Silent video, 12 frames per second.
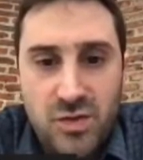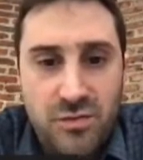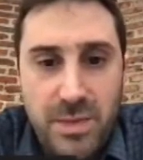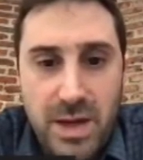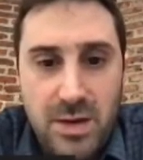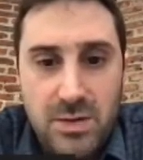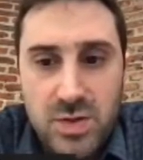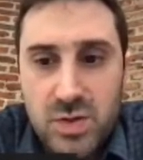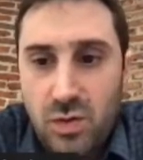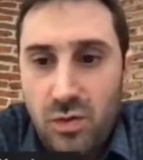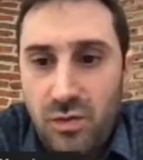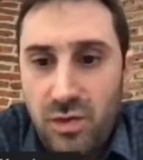of millions
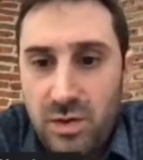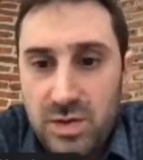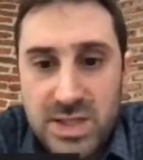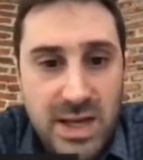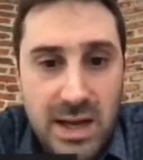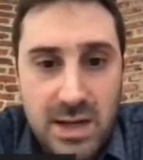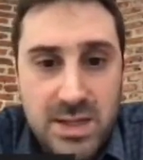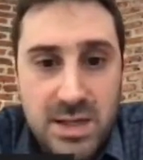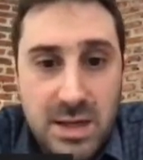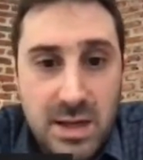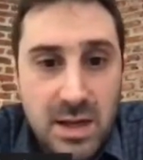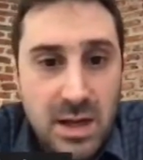of cells,
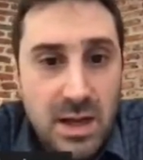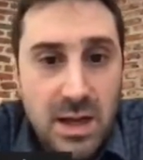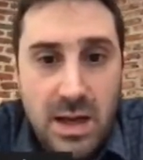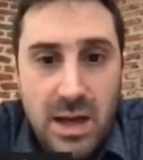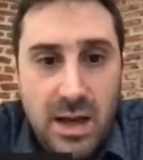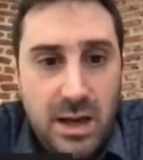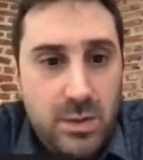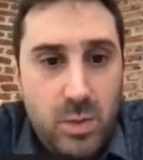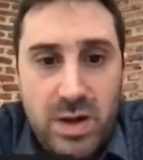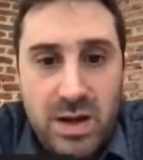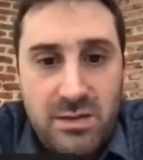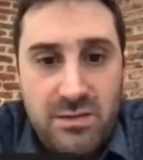and we
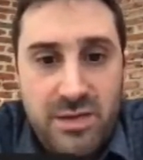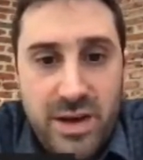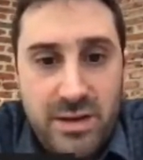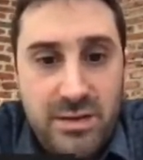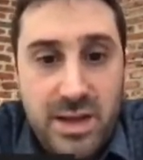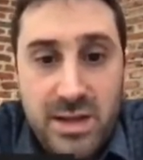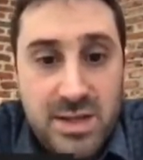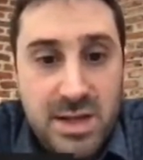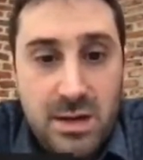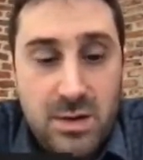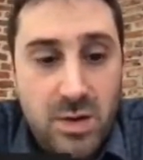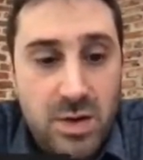had very intense
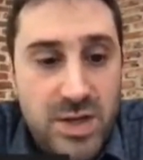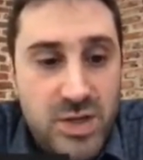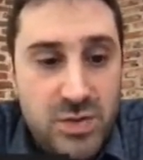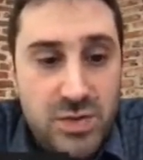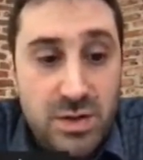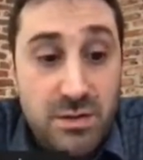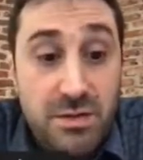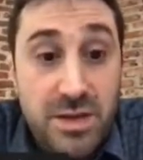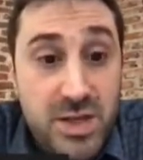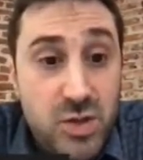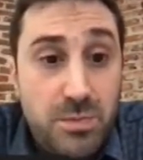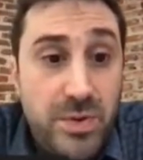calculation.
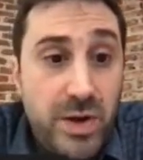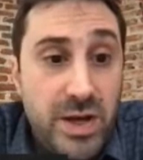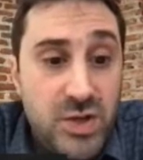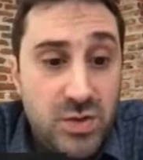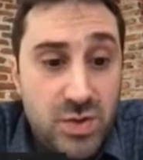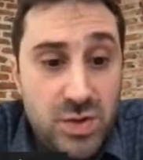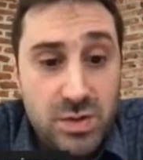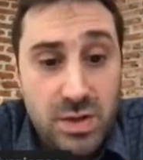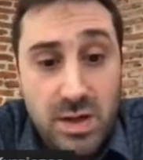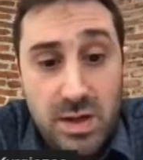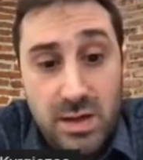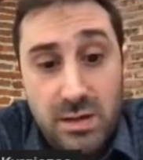These operations
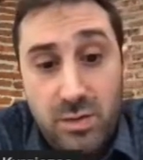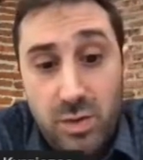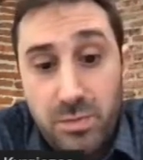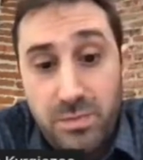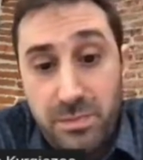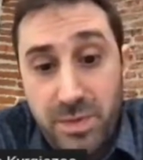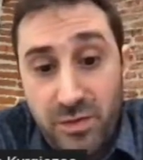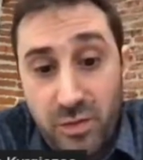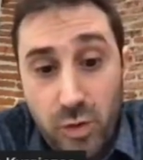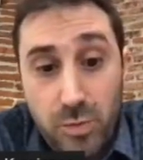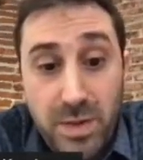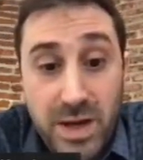they were
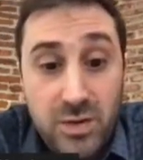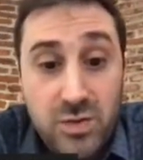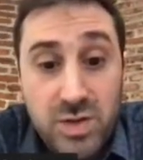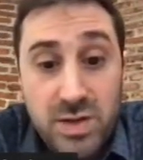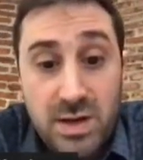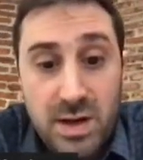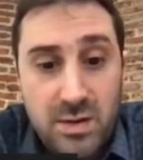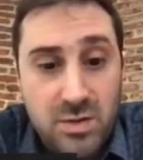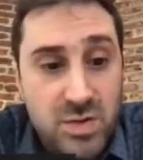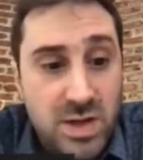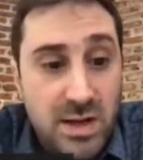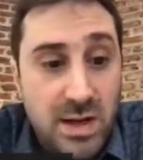performed by using
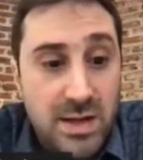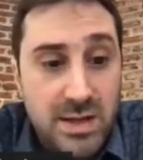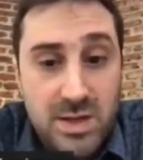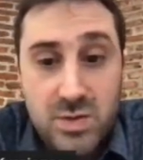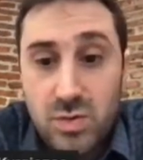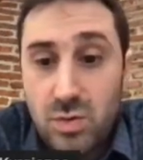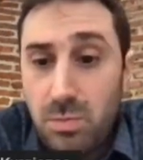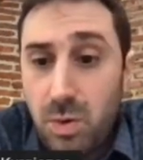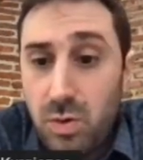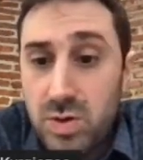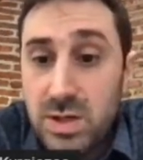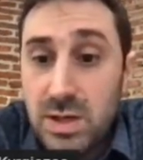CARTO's analytics
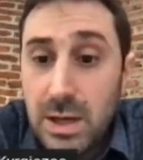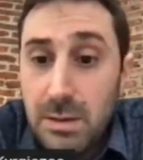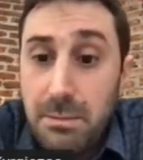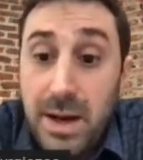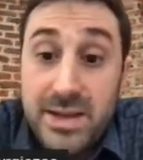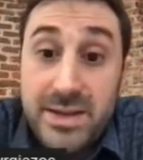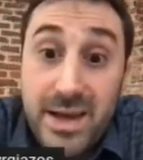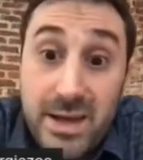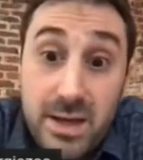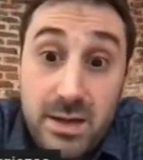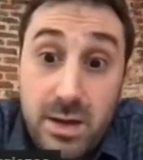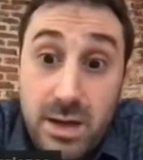toolbox by
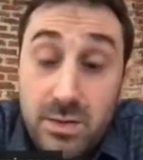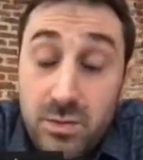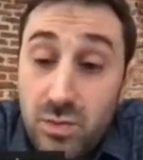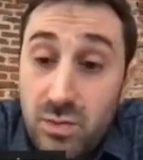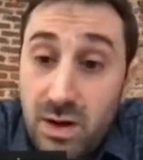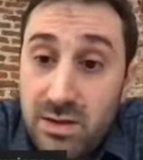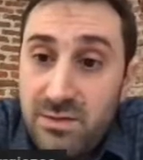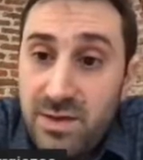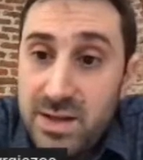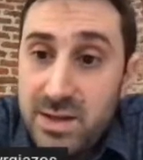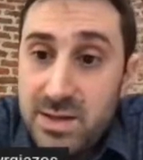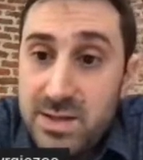taking into
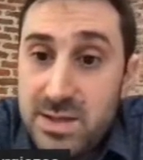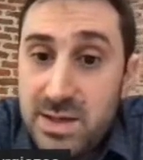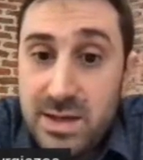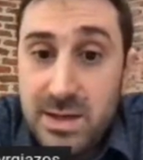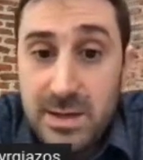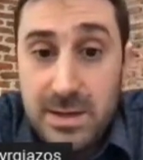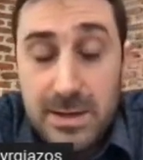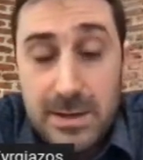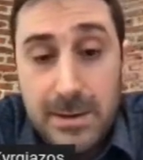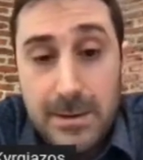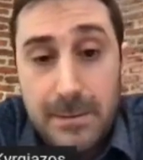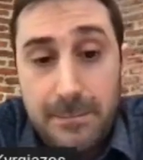advantage
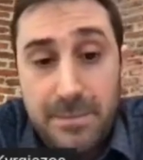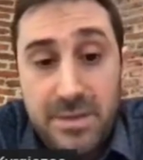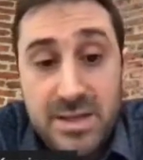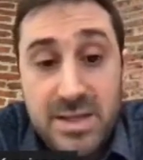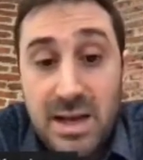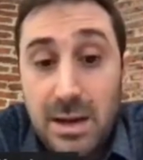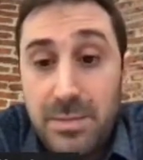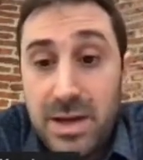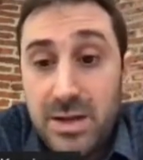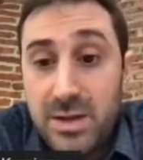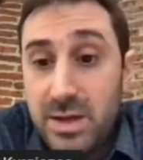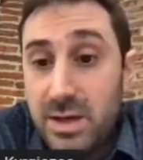the
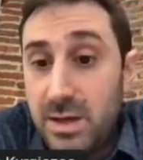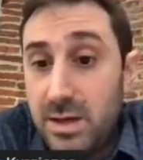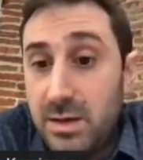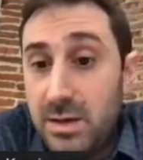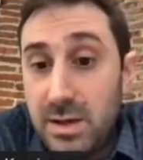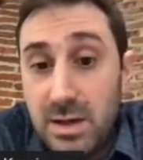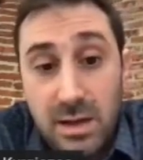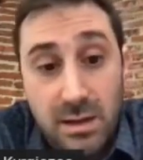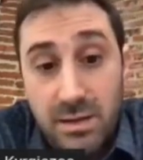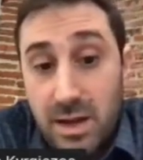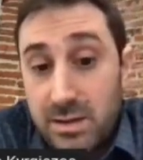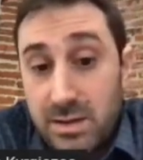scalability
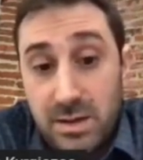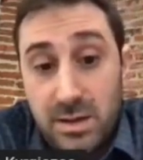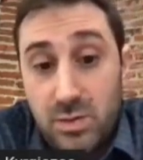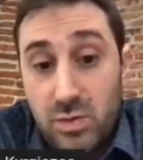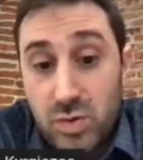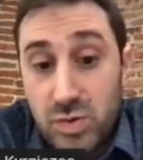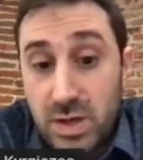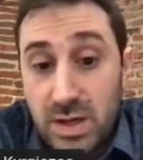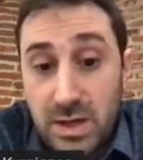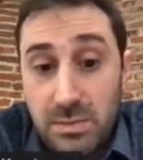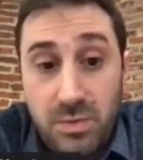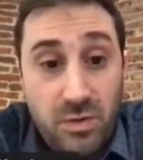that it was
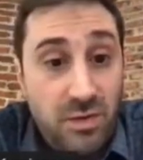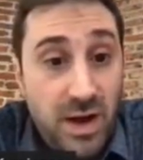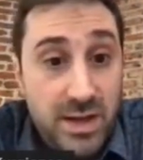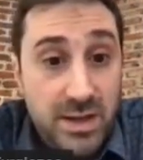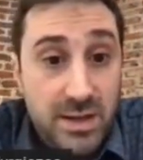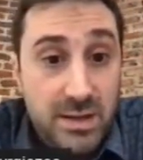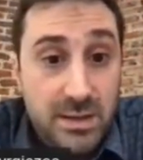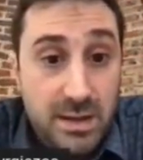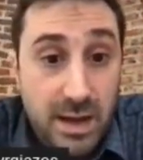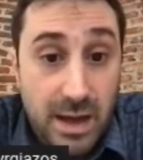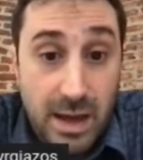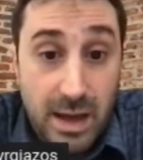provided,
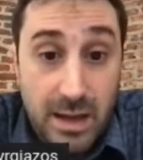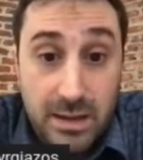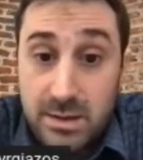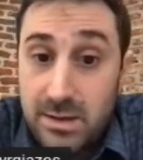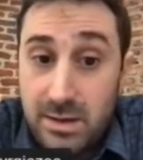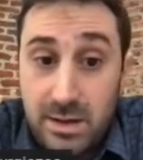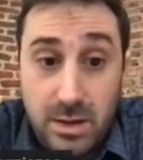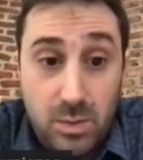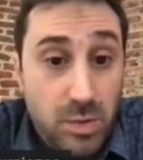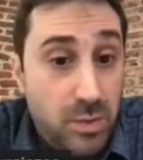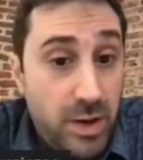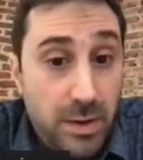and we
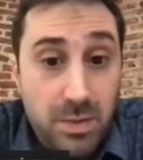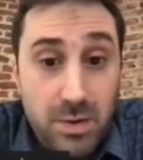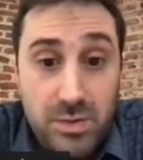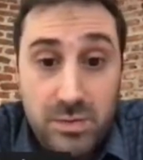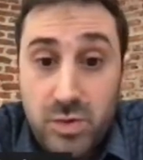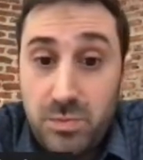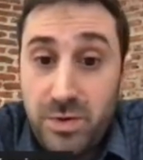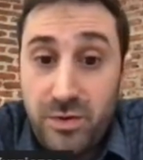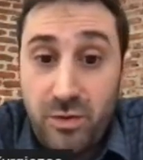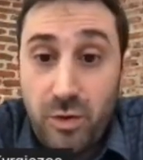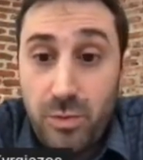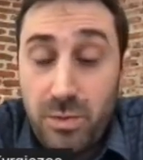were able to
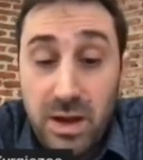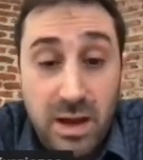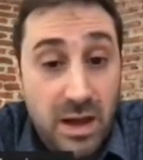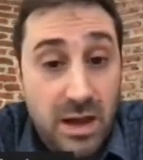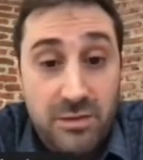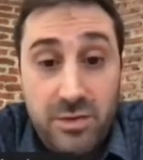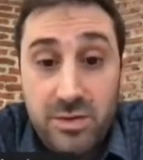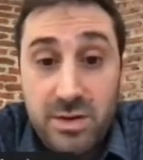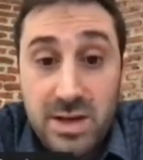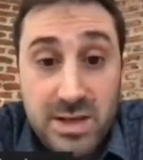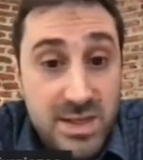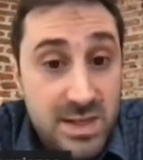perform
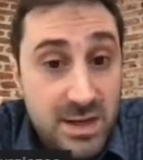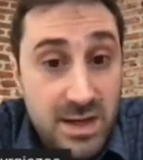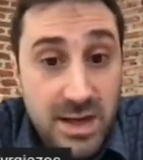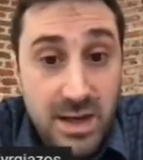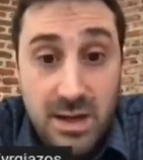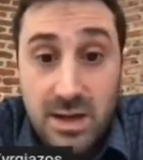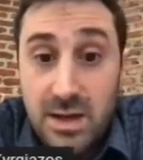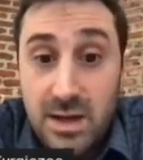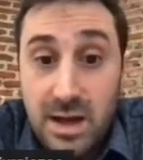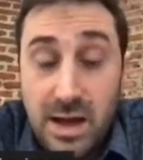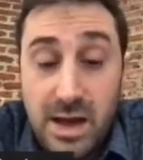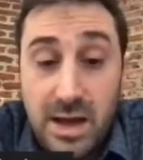effortlessly
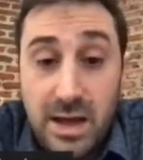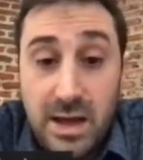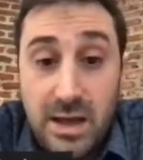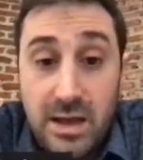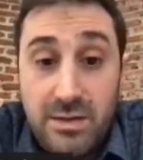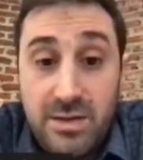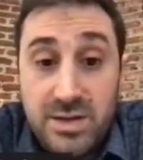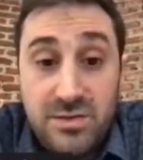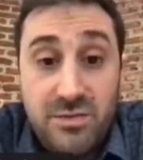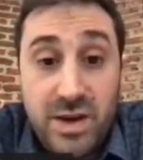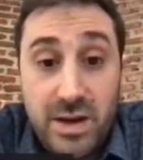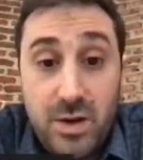these
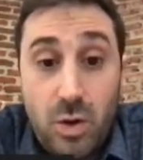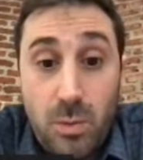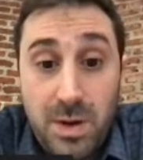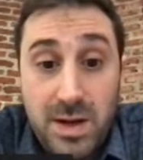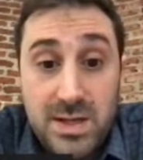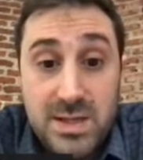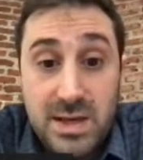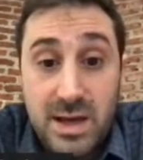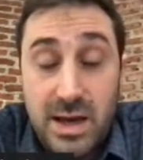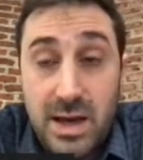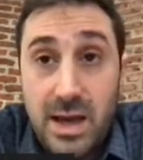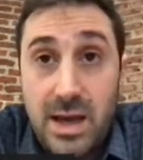very complex
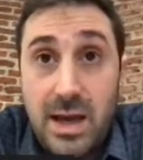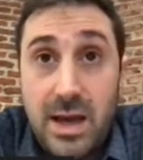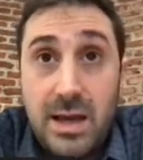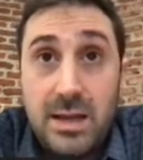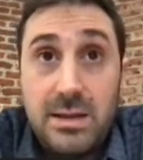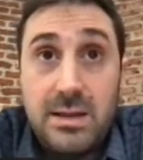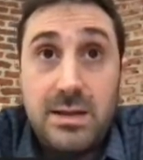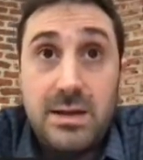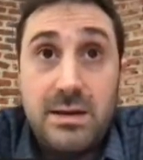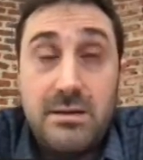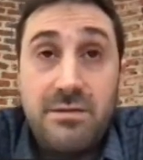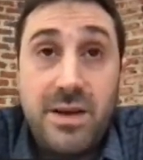and
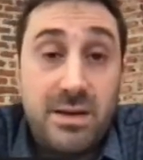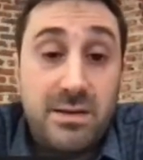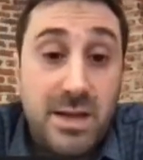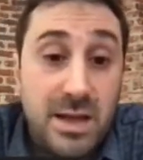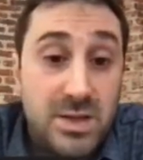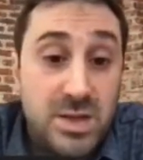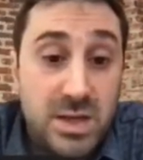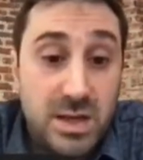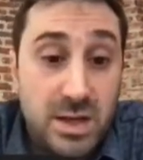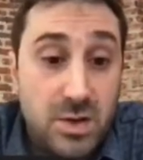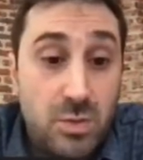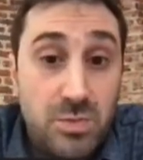very intense
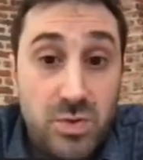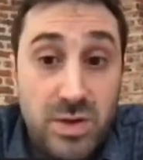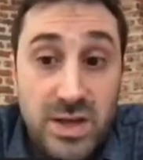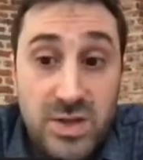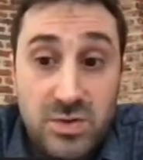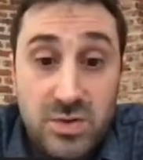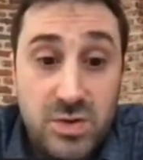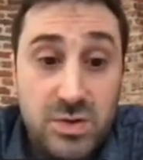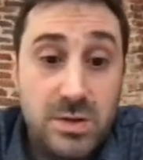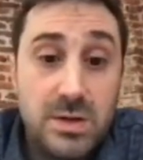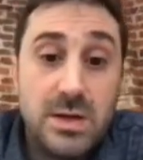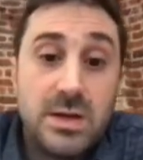computations.
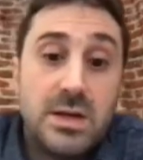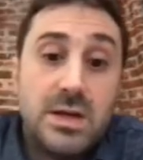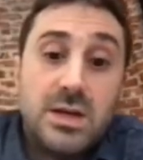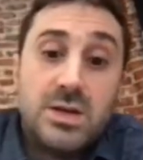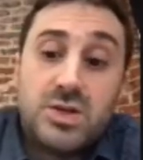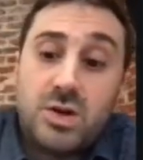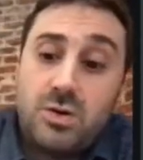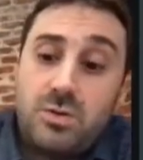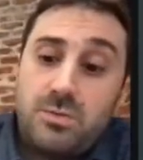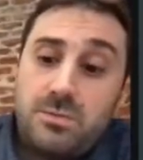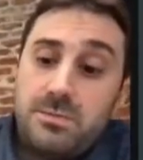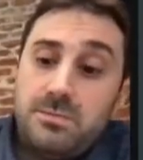
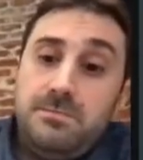So